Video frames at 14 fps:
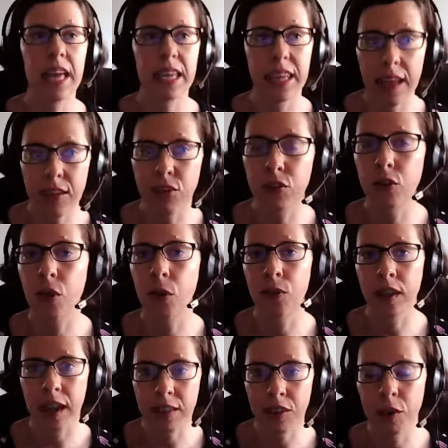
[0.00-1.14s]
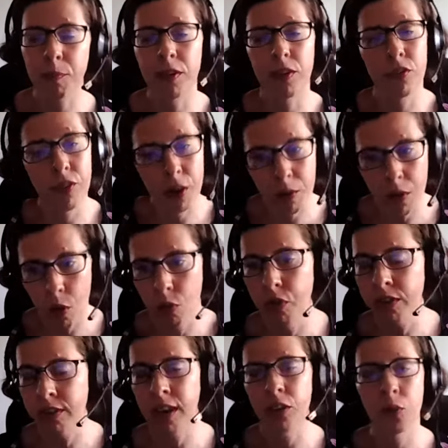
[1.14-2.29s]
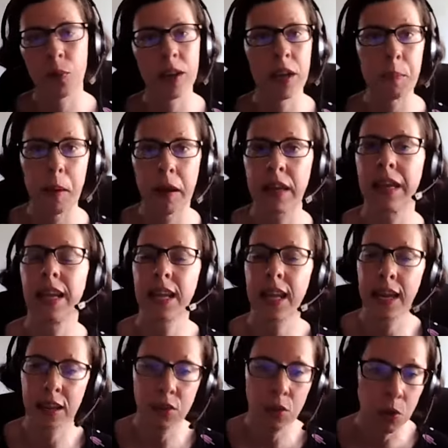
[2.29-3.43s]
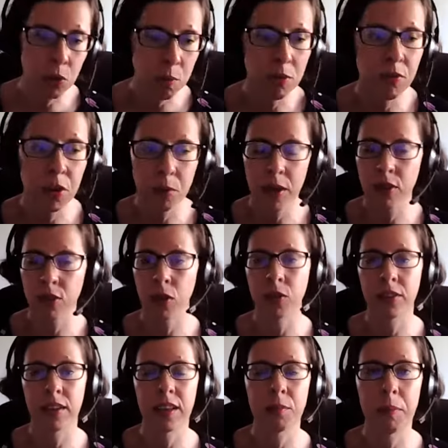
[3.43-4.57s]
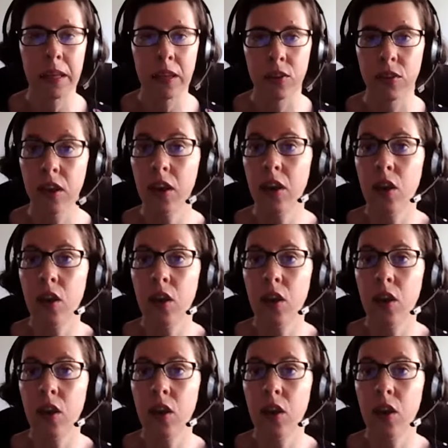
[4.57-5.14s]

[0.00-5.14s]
yes, you're going to end up in a very oversaturated market and it's going to be very exhausted because